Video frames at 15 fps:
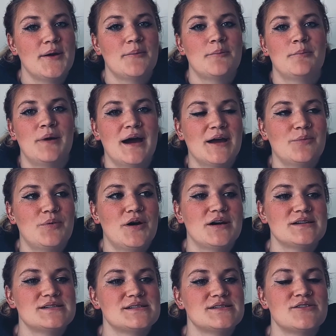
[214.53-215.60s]
My
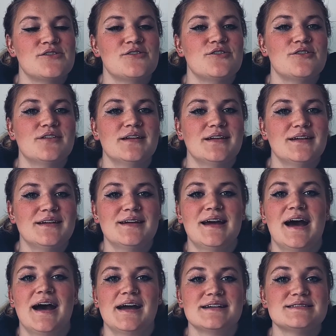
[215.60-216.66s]
personal
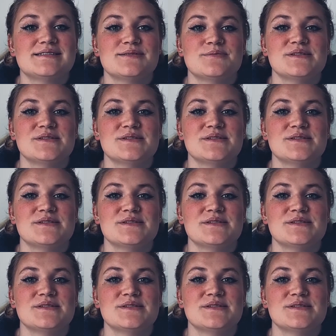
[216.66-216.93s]
item